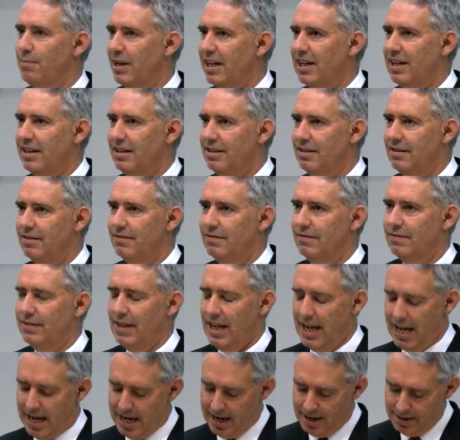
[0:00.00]
money.
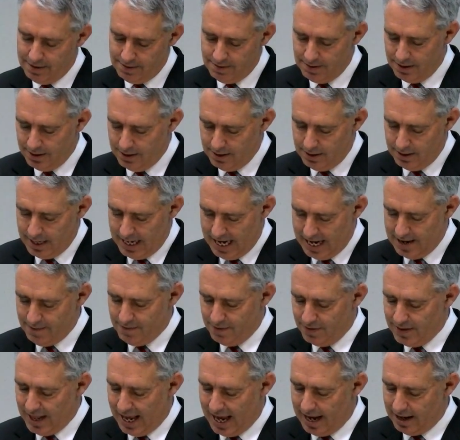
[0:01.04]
And
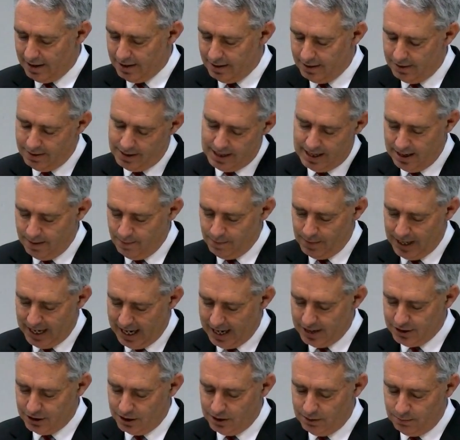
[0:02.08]
even that
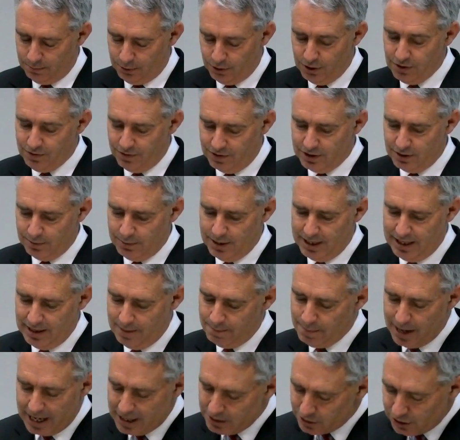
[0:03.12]
hasn't proven to be
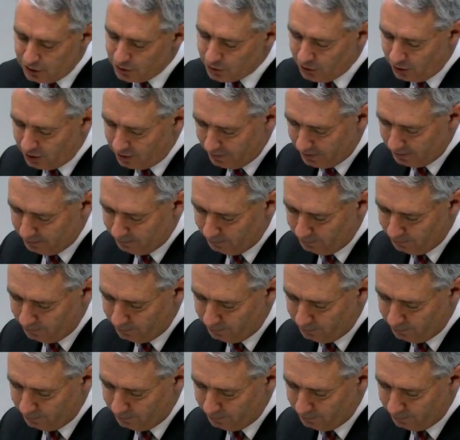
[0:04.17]
a major driver.